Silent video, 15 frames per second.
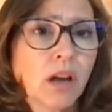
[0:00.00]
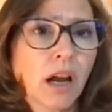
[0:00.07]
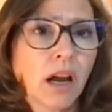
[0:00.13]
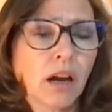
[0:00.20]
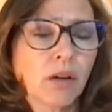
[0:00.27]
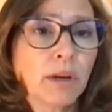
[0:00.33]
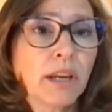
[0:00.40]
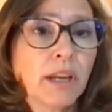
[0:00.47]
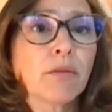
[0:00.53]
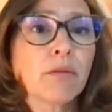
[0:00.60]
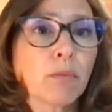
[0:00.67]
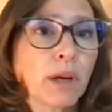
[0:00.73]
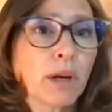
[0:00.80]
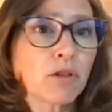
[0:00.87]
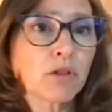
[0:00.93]

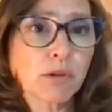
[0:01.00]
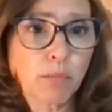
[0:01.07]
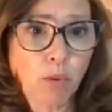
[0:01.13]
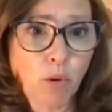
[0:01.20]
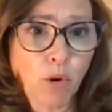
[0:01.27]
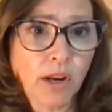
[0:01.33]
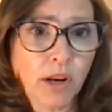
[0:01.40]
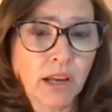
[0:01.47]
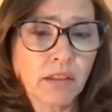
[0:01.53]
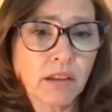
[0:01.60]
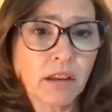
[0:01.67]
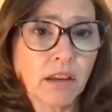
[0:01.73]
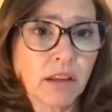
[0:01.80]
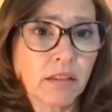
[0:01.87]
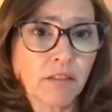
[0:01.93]
we are supporting
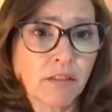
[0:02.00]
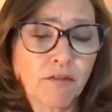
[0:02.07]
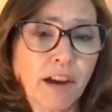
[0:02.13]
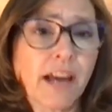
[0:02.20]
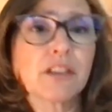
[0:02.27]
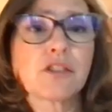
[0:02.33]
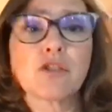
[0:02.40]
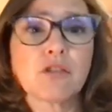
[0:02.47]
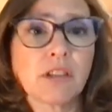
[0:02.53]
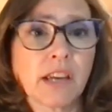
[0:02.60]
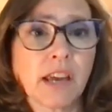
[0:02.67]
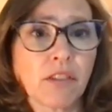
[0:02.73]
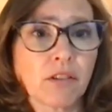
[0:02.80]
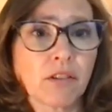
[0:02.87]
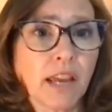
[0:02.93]
the Faster
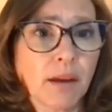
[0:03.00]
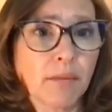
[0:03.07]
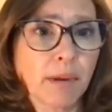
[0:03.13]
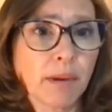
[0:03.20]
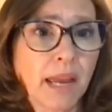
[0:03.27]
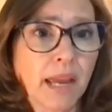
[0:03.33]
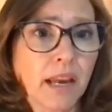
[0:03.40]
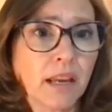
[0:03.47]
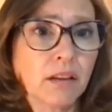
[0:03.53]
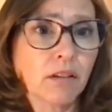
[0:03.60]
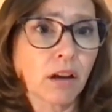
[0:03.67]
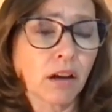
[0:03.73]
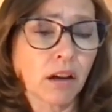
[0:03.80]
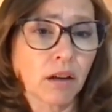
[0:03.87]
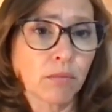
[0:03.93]
Together campaign.
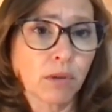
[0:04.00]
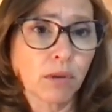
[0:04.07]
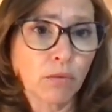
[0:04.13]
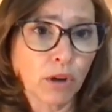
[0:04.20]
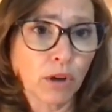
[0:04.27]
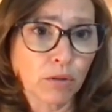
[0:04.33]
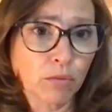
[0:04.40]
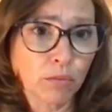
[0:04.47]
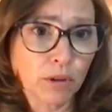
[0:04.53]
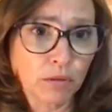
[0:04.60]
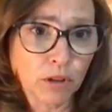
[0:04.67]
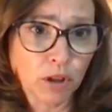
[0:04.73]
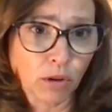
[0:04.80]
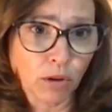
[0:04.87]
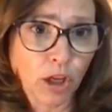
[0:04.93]
We're
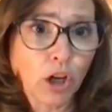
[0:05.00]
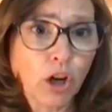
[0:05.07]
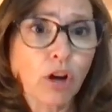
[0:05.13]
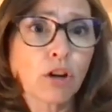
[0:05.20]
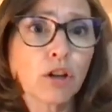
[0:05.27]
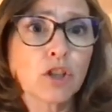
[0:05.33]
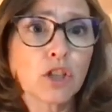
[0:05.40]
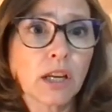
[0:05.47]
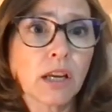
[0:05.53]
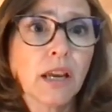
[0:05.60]
encouraging